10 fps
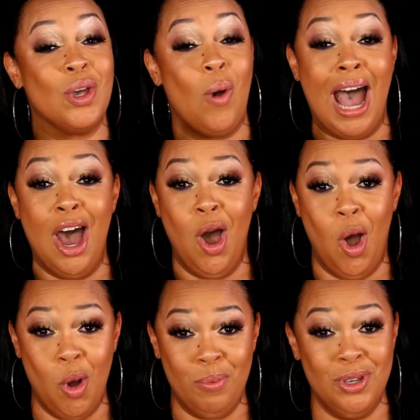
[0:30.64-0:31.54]
I
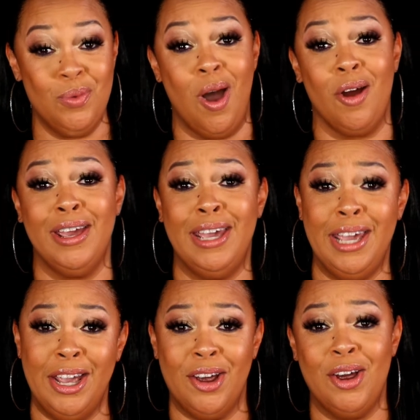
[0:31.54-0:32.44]
hope you are
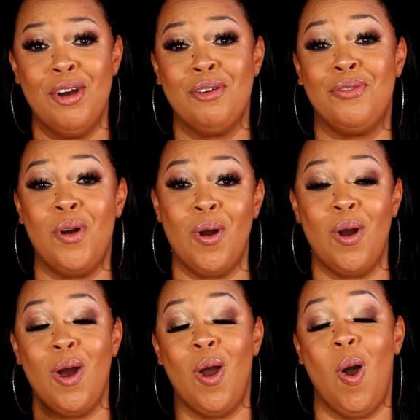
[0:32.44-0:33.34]
here
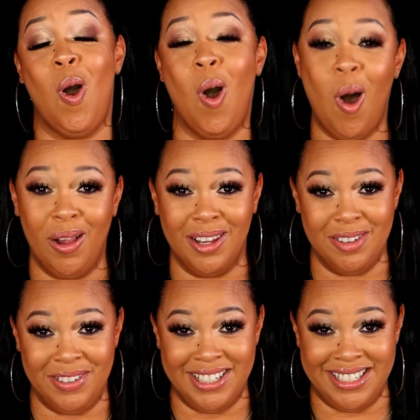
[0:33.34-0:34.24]
for all
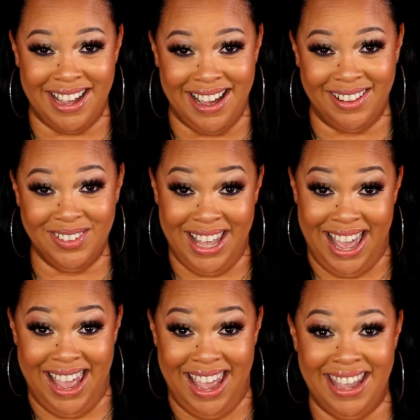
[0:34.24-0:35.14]
of it, child,
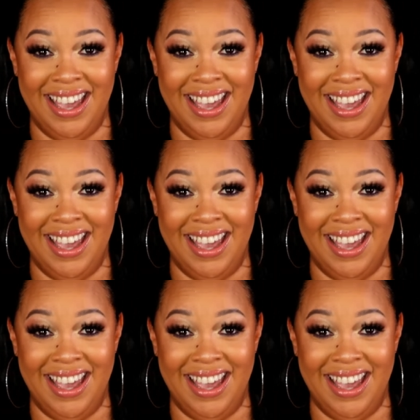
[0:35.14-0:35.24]
okay?